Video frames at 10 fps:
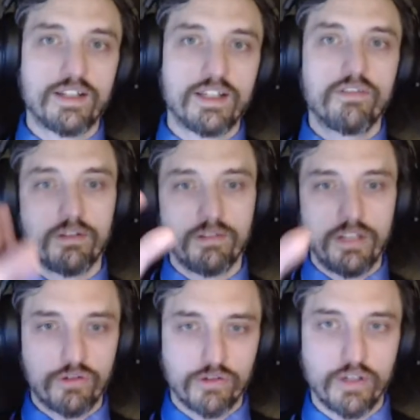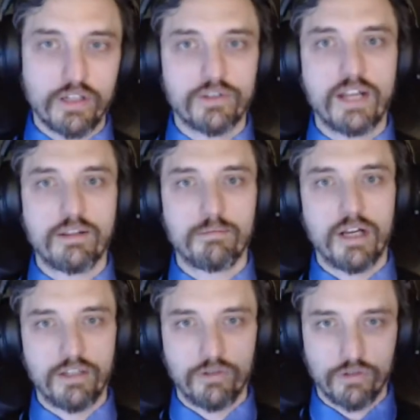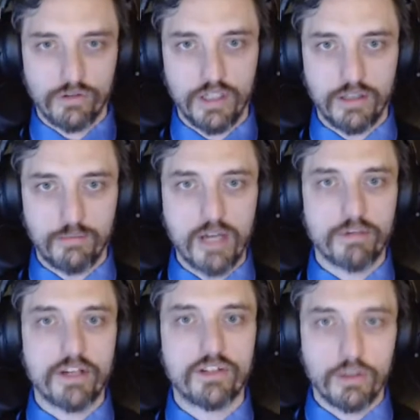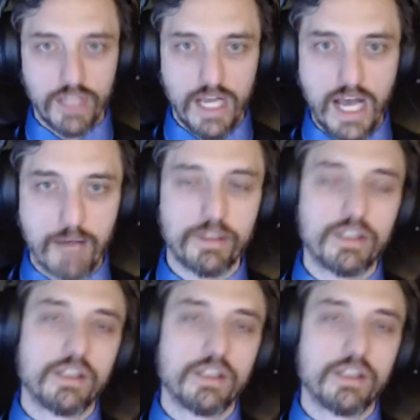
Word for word: It said if the interest rate goes down, the bond interest uh, the bond price goes up.